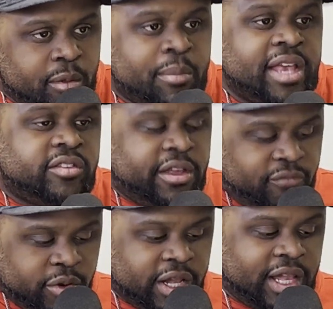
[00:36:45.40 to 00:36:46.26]
basically
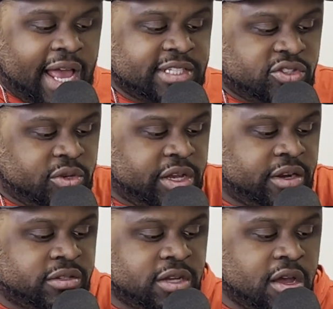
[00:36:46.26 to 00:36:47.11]
for the last 2
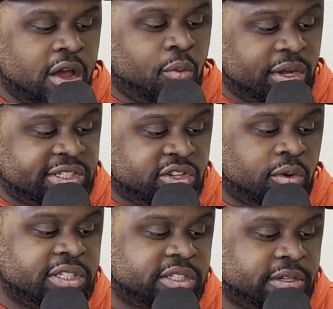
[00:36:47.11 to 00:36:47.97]
years, which
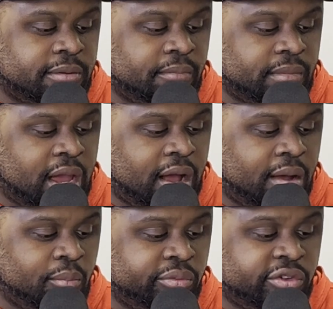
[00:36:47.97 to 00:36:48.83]
so it's
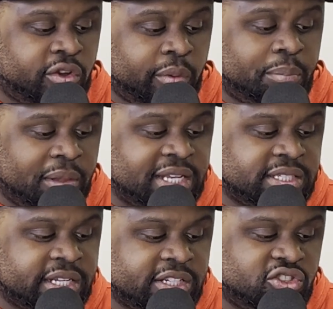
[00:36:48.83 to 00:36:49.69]
to
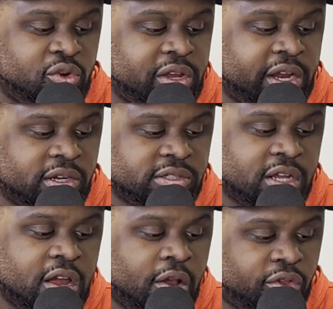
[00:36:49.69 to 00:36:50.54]
replace it is 2 years,
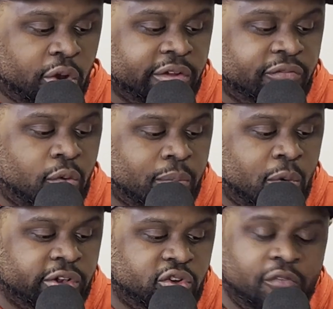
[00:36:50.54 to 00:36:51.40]

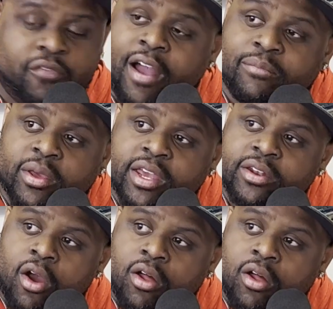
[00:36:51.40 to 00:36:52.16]
$34.25 million,